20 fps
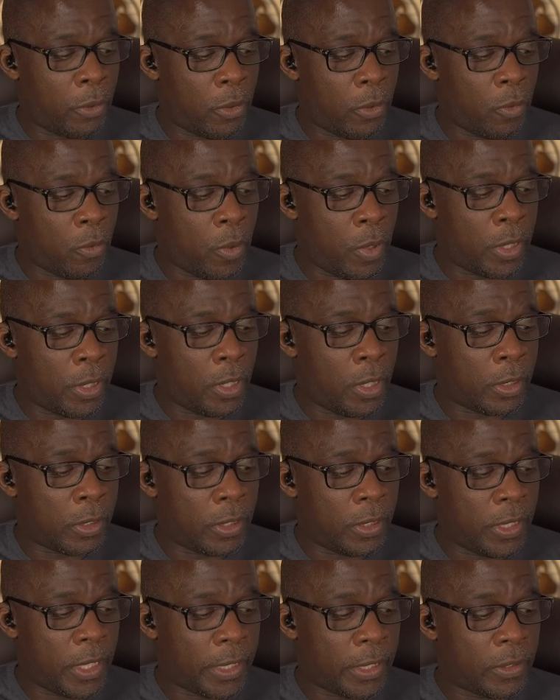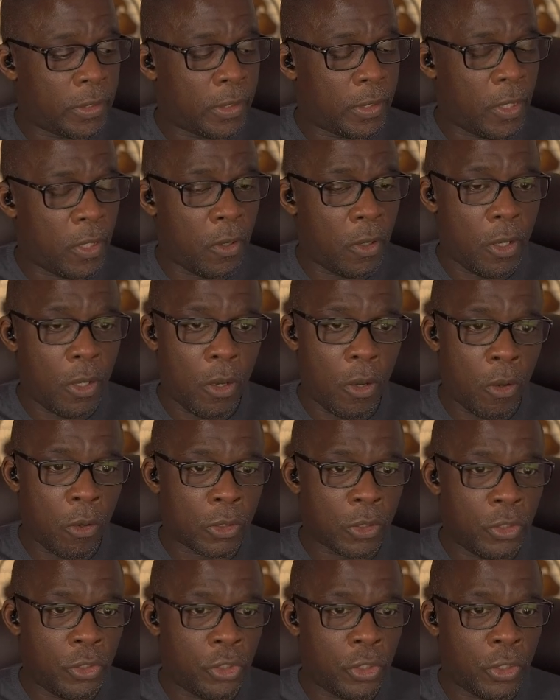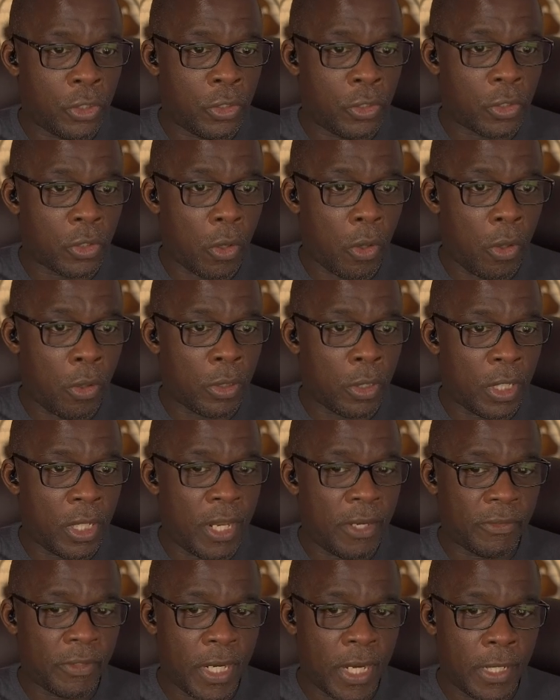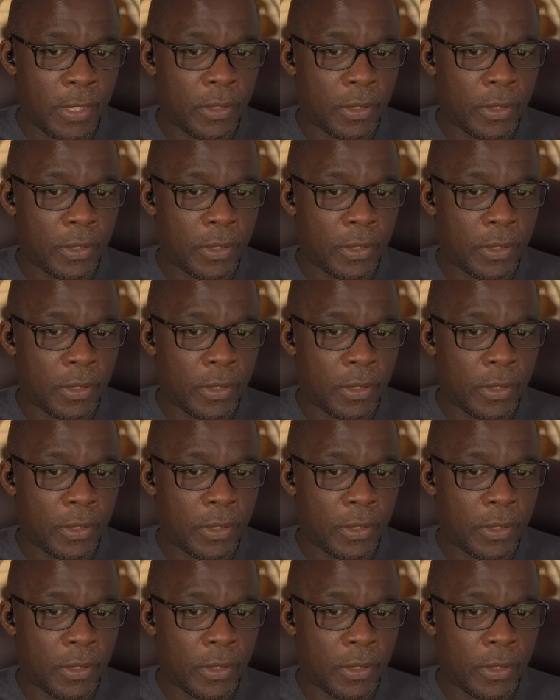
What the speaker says: with the 6 oxygens on the left-hand